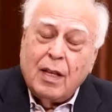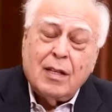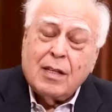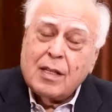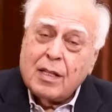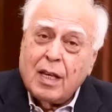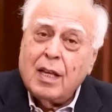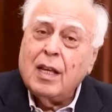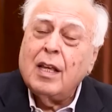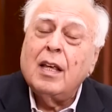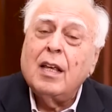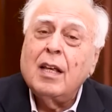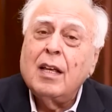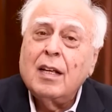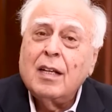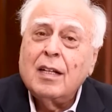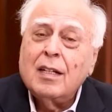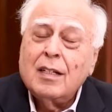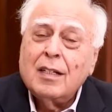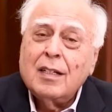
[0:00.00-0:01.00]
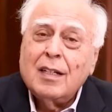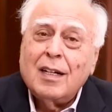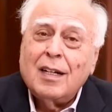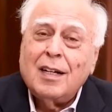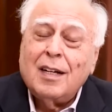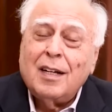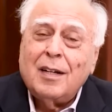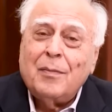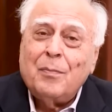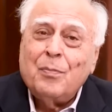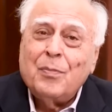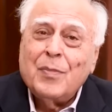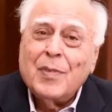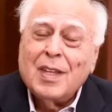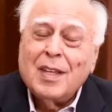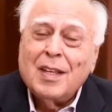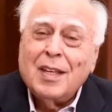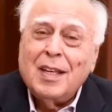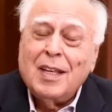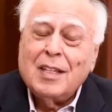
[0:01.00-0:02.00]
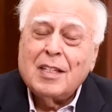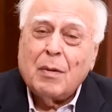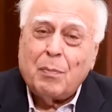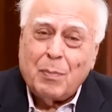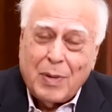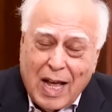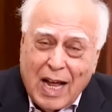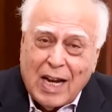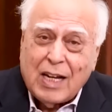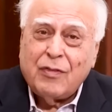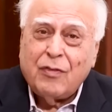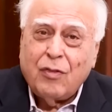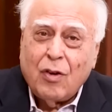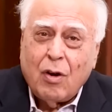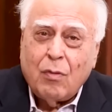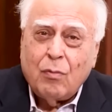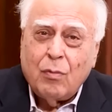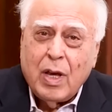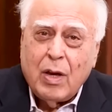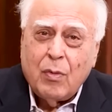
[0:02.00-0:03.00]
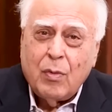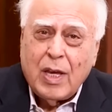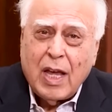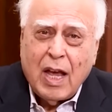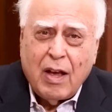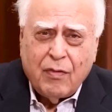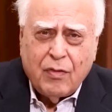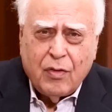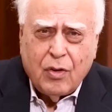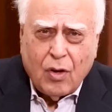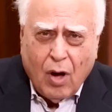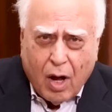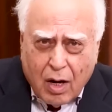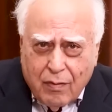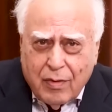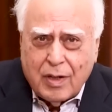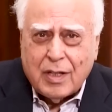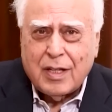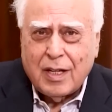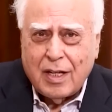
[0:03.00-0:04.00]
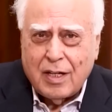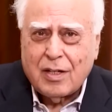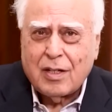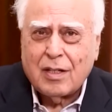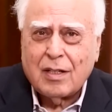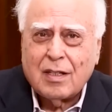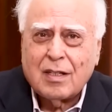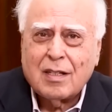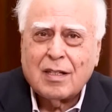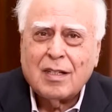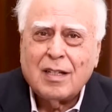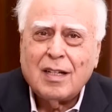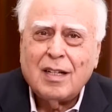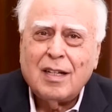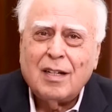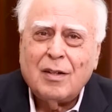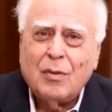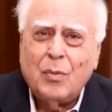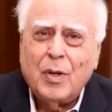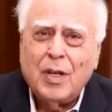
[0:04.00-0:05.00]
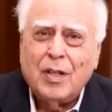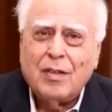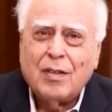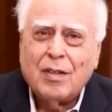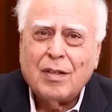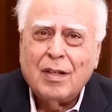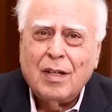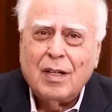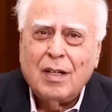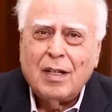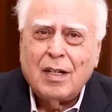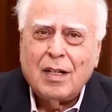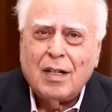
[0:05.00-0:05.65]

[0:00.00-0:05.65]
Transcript: Dil Se is a platform where we have conversations with